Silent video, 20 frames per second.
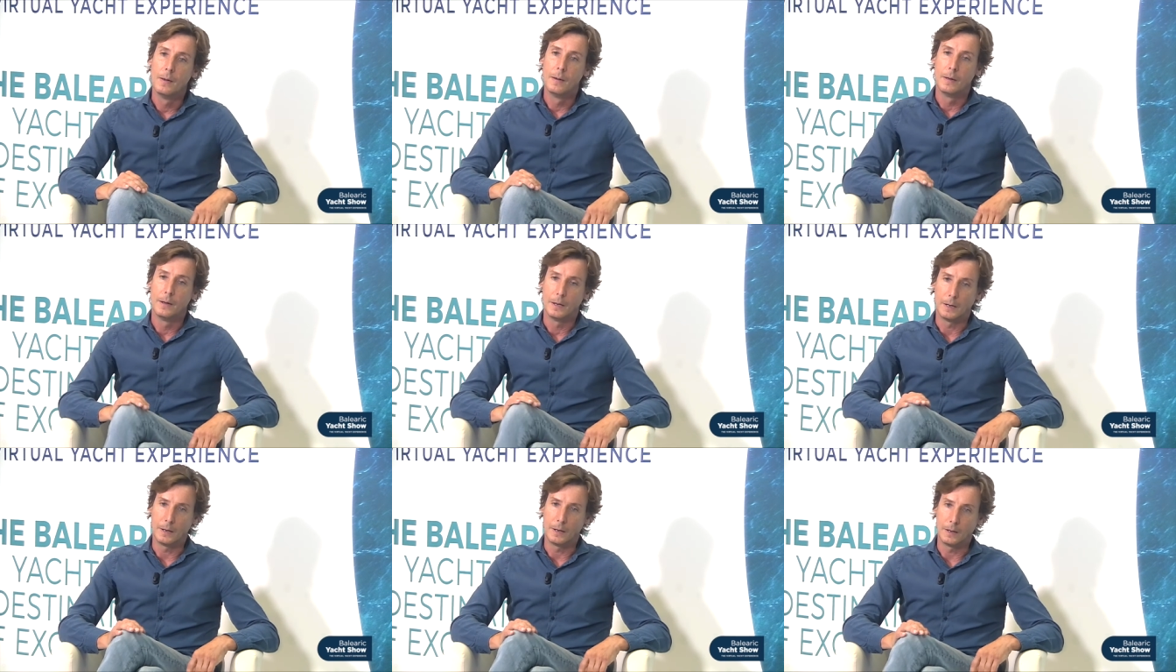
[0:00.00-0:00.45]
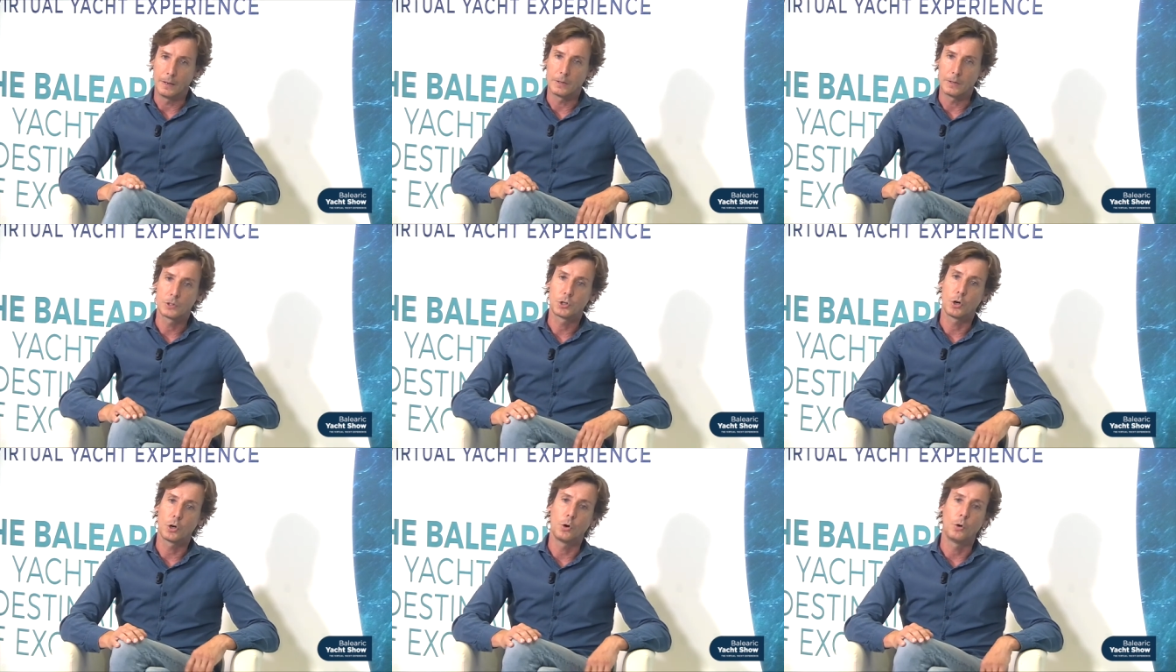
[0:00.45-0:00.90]
Uh,
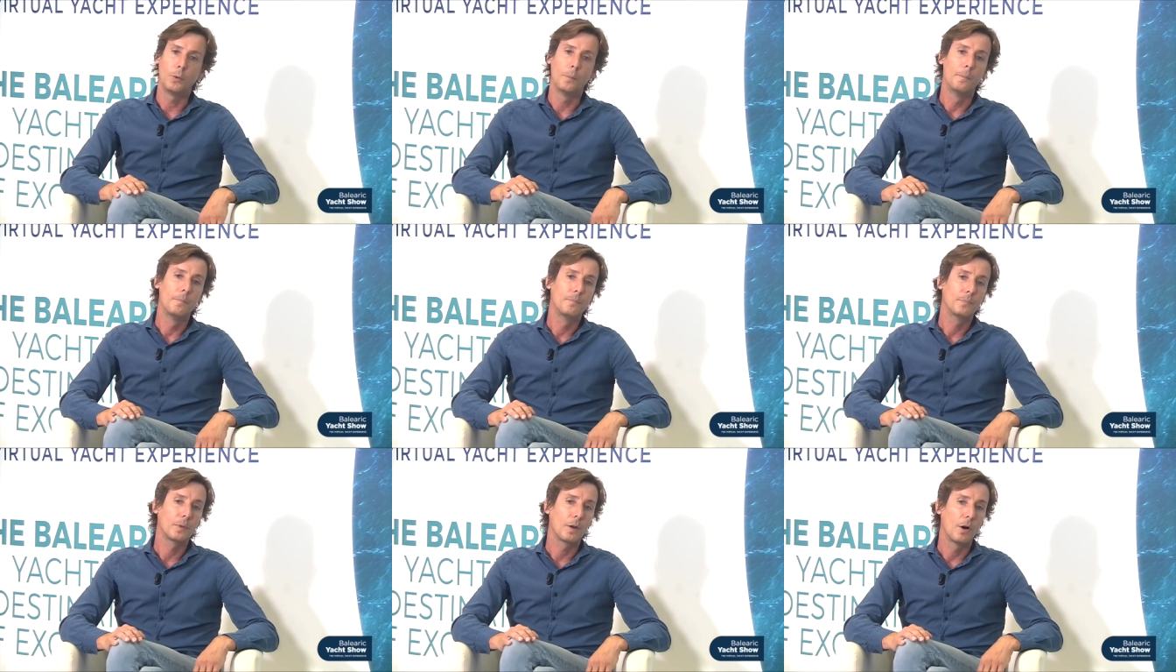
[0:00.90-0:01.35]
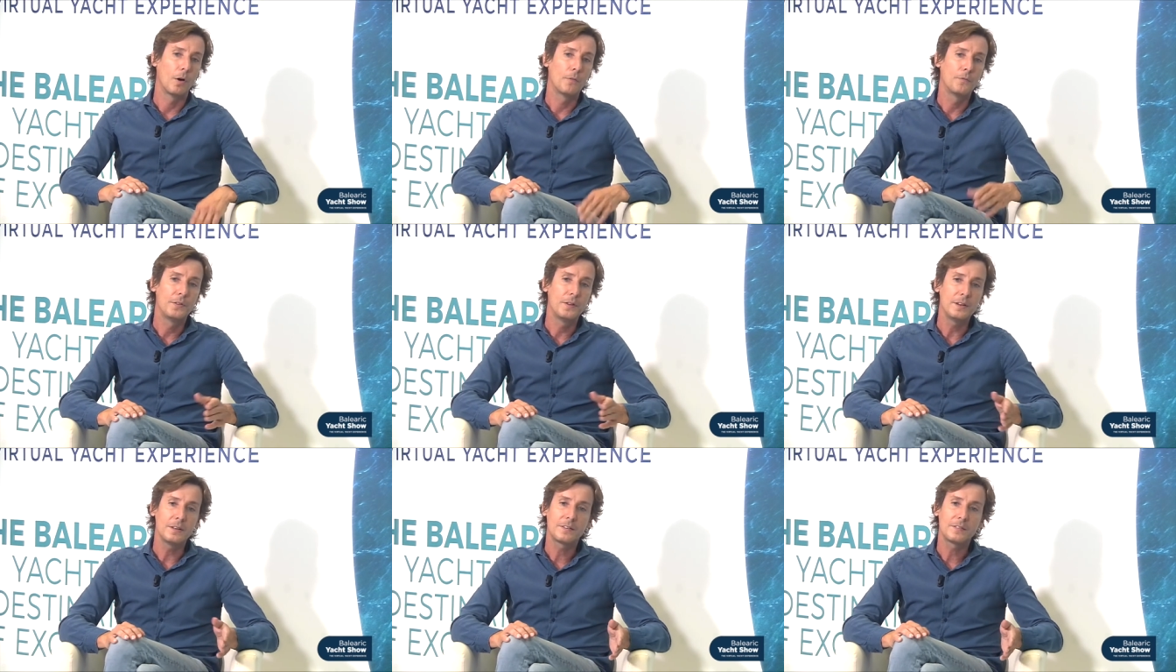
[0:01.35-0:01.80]
so of
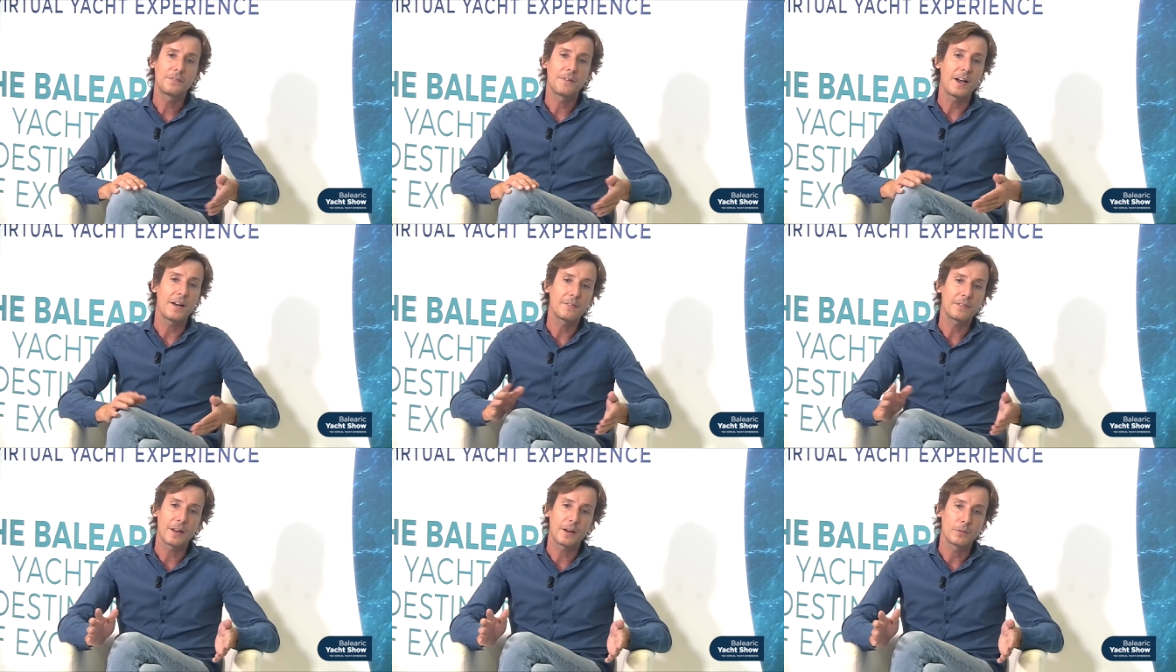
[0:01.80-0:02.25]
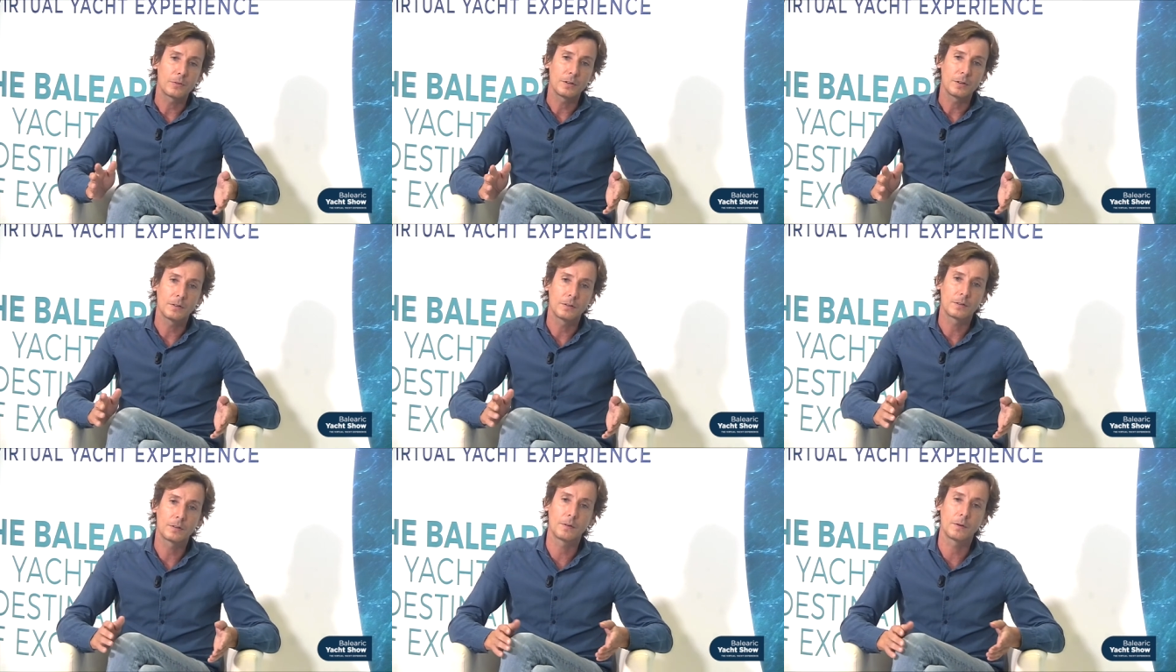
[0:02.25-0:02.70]
these
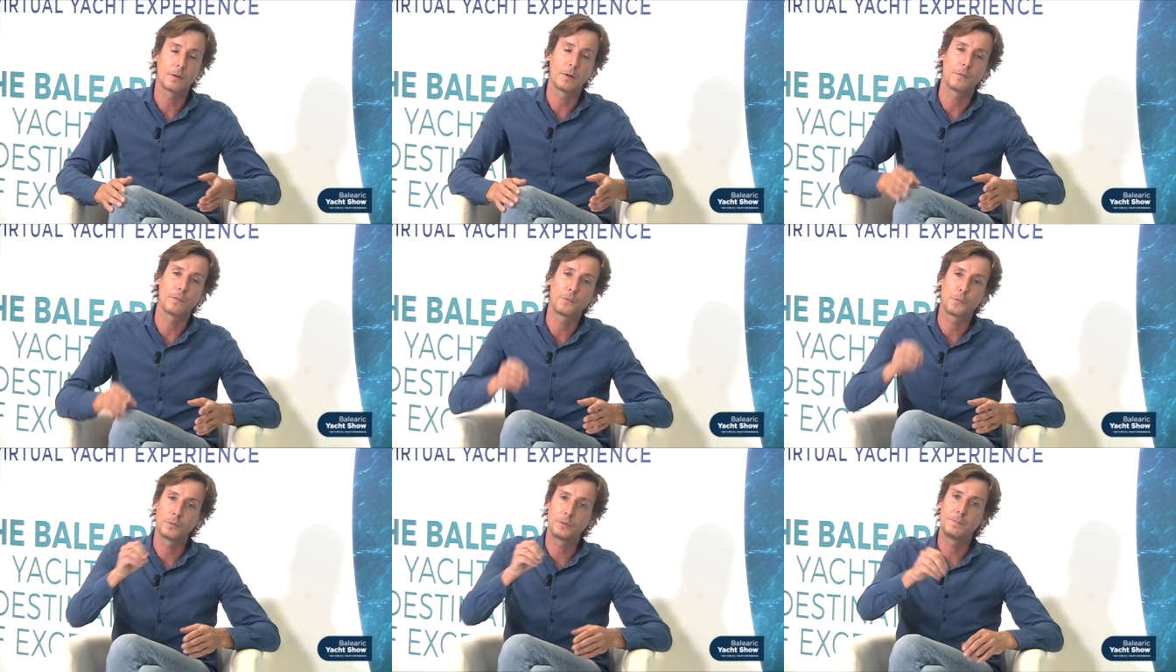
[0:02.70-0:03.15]
5,000 of